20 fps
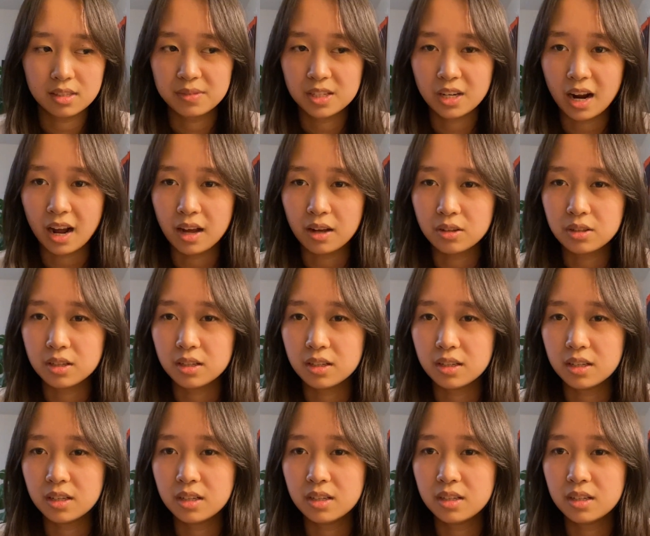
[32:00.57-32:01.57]

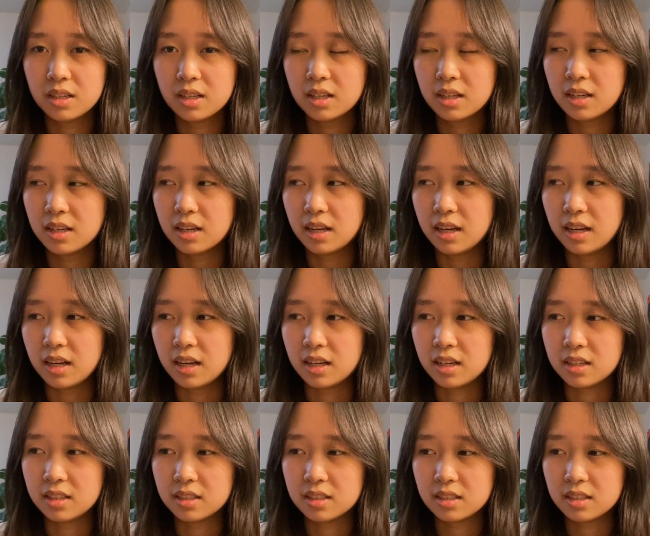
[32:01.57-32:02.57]
childhood,
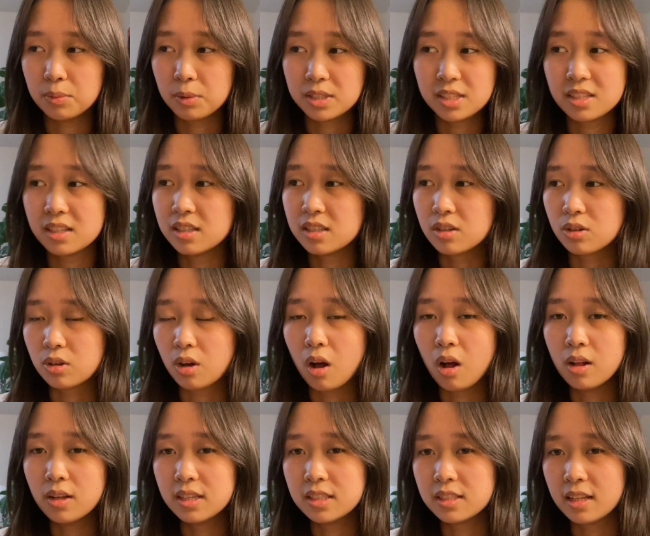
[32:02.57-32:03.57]
and it wasn't until
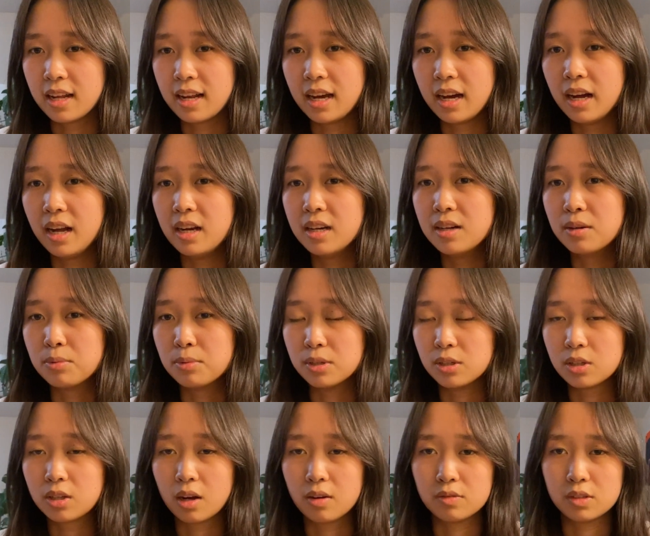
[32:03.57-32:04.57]
college that I had a real
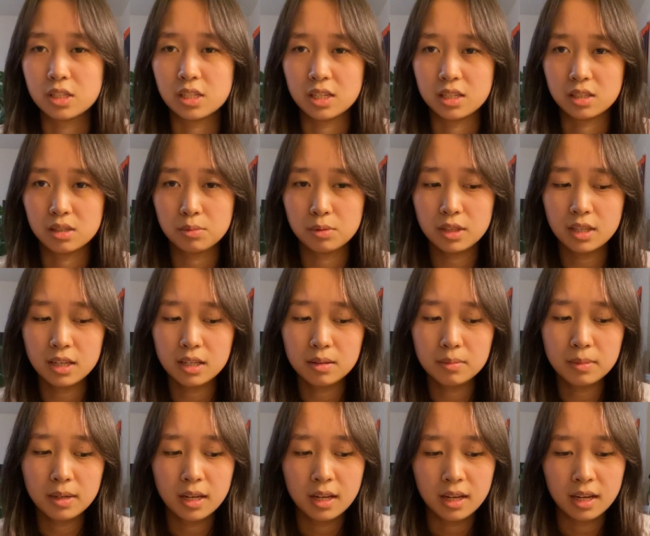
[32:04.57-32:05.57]
conversation with
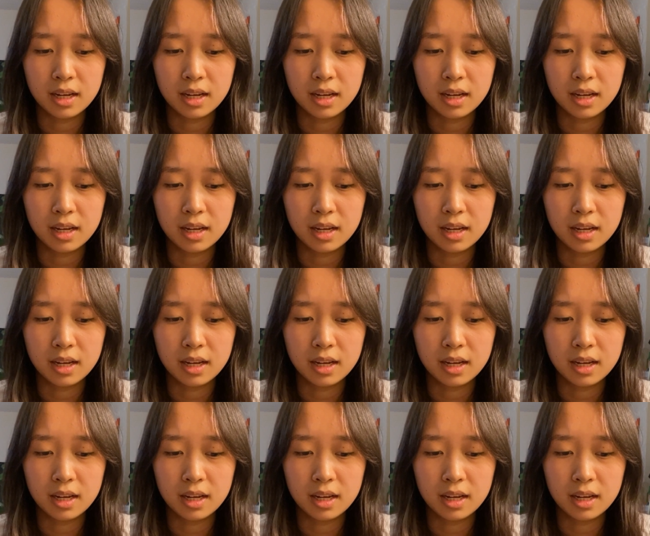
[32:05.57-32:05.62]
him,